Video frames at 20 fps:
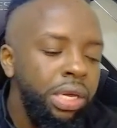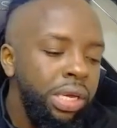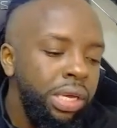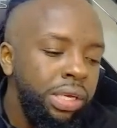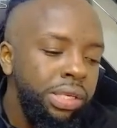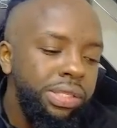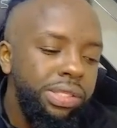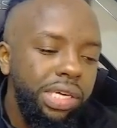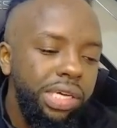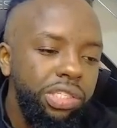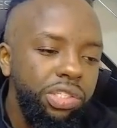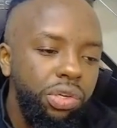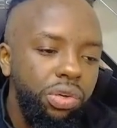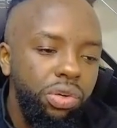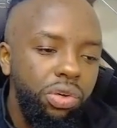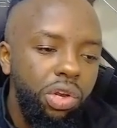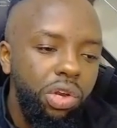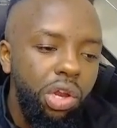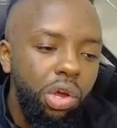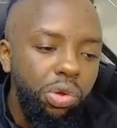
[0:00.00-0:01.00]

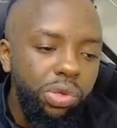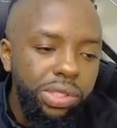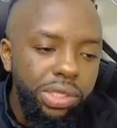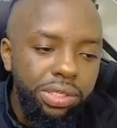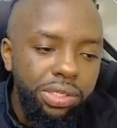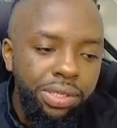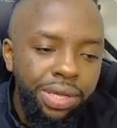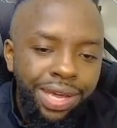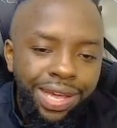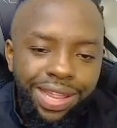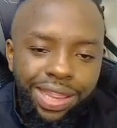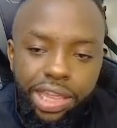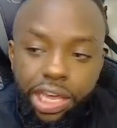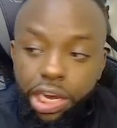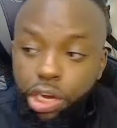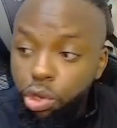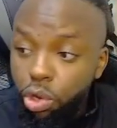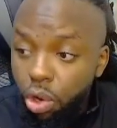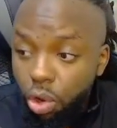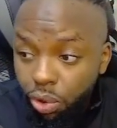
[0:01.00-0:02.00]
session closes.
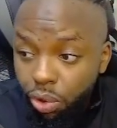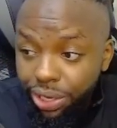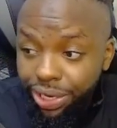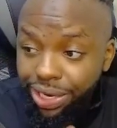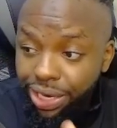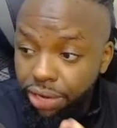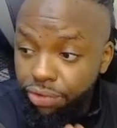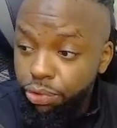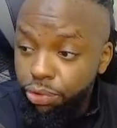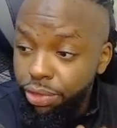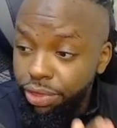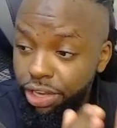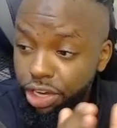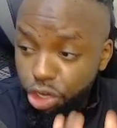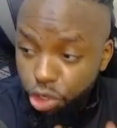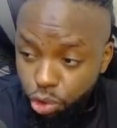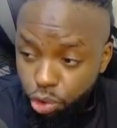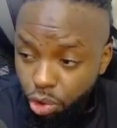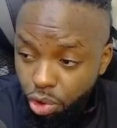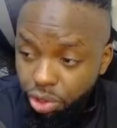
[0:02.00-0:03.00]
Then you're only left with
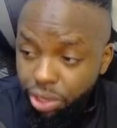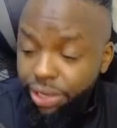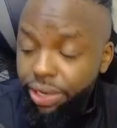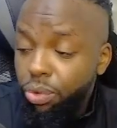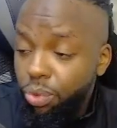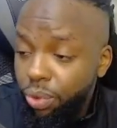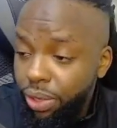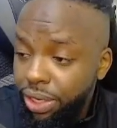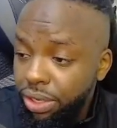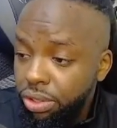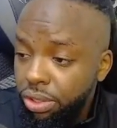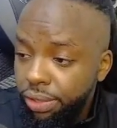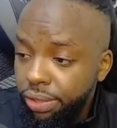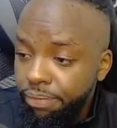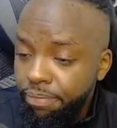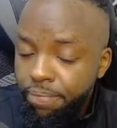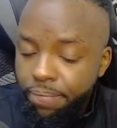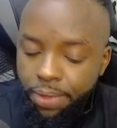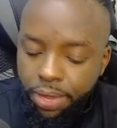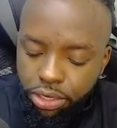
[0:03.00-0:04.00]
New York liquidity.
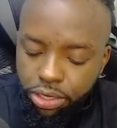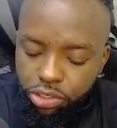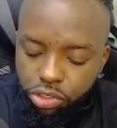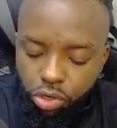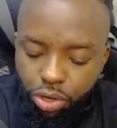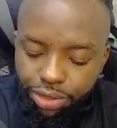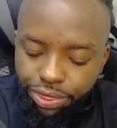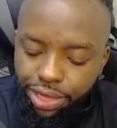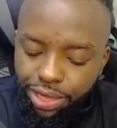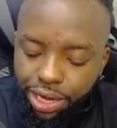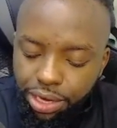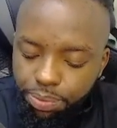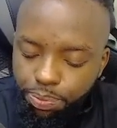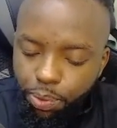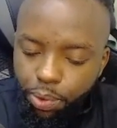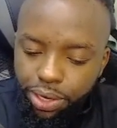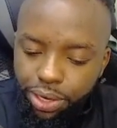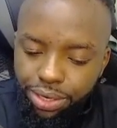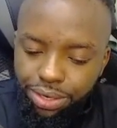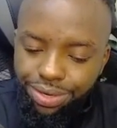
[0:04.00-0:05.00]
So at that
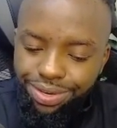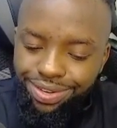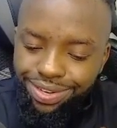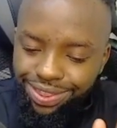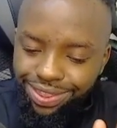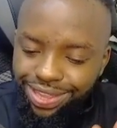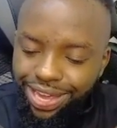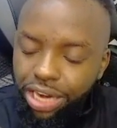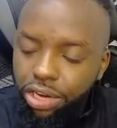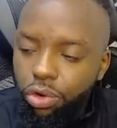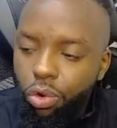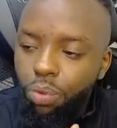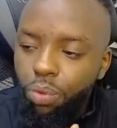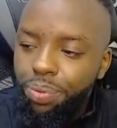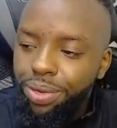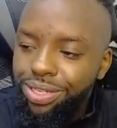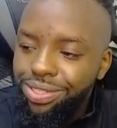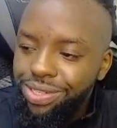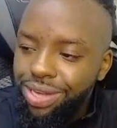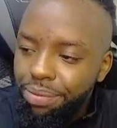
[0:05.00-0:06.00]
point, that
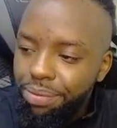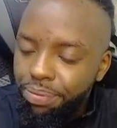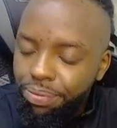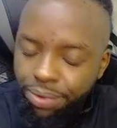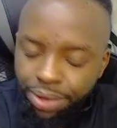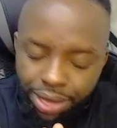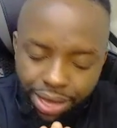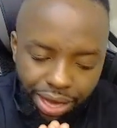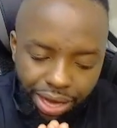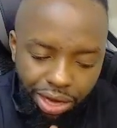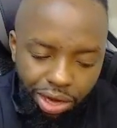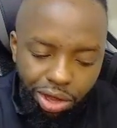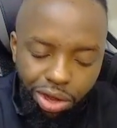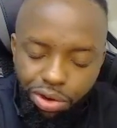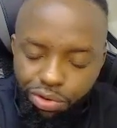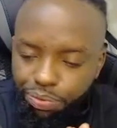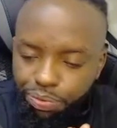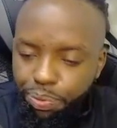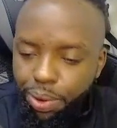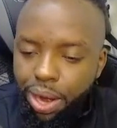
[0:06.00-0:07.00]
opens up a lot
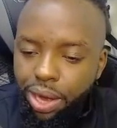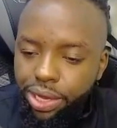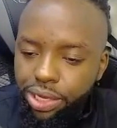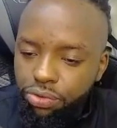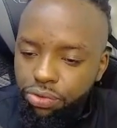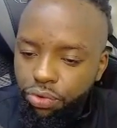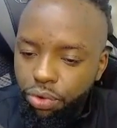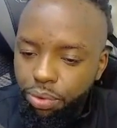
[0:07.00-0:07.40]
of pockets for